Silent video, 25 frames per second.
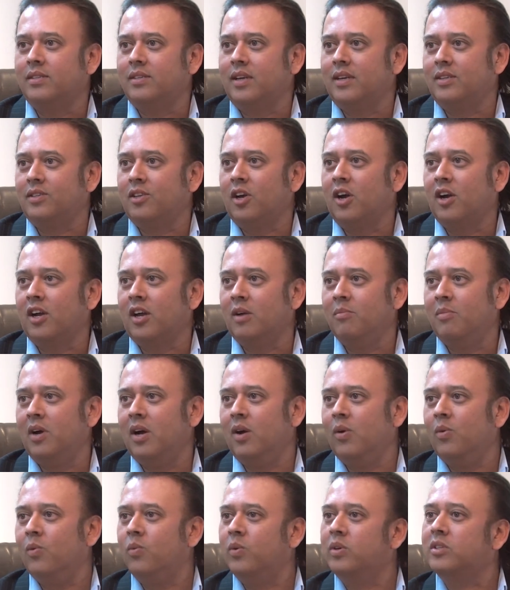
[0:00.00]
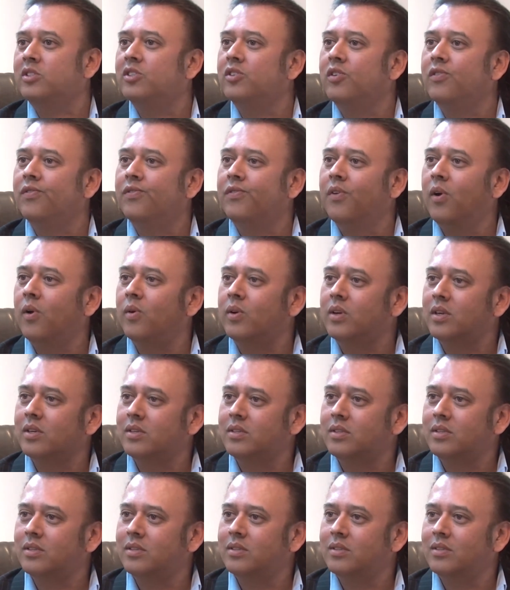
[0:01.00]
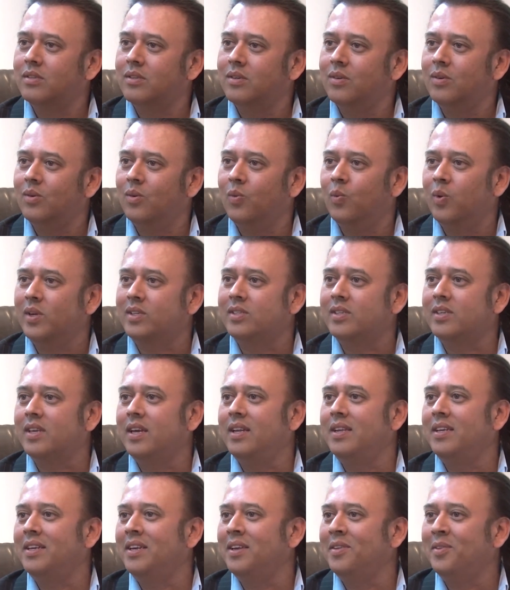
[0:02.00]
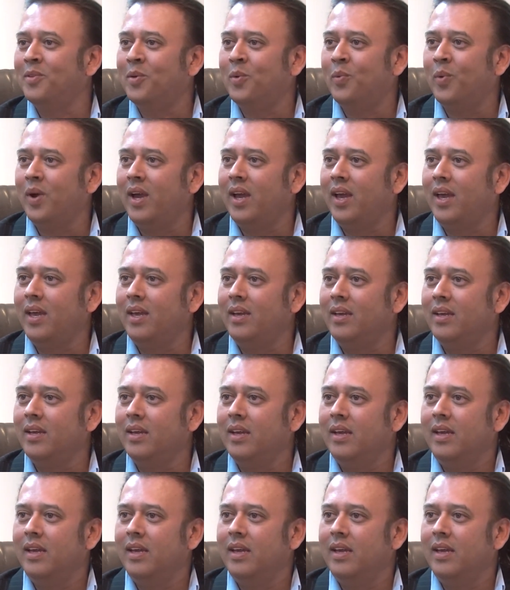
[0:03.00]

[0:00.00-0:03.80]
I talk about what's your focus, what's getting in the way,